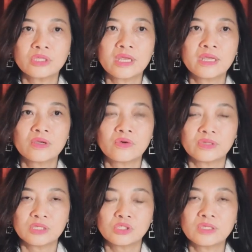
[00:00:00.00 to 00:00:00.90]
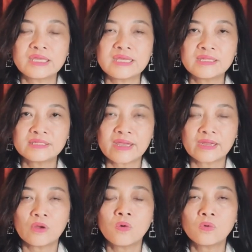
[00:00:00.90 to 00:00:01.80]
and connection is
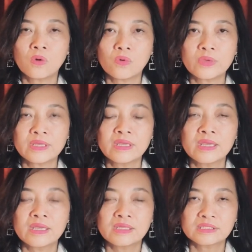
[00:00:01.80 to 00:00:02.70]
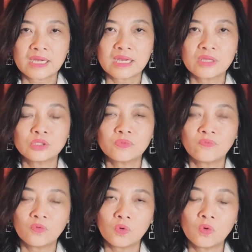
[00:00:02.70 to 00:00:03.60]
an ongoing challenge
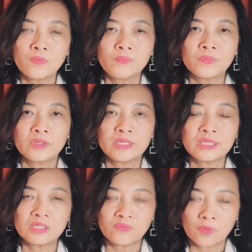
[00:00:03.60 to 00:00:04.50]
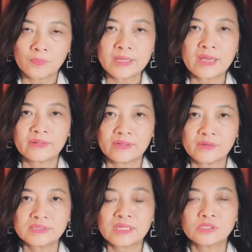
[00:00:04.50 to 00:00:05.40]
for the developing
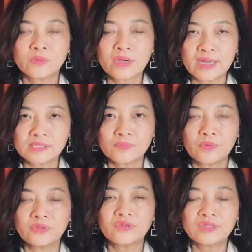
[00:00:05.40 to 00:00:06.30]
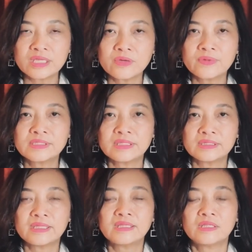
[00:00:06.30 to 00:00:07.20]
adults as well as for the theories in
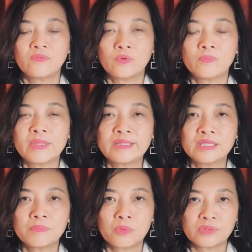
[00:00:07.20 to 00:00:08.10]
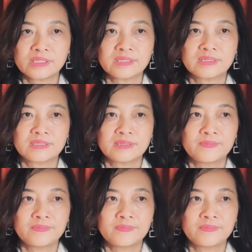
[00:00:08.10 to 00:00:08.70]
that developmental process.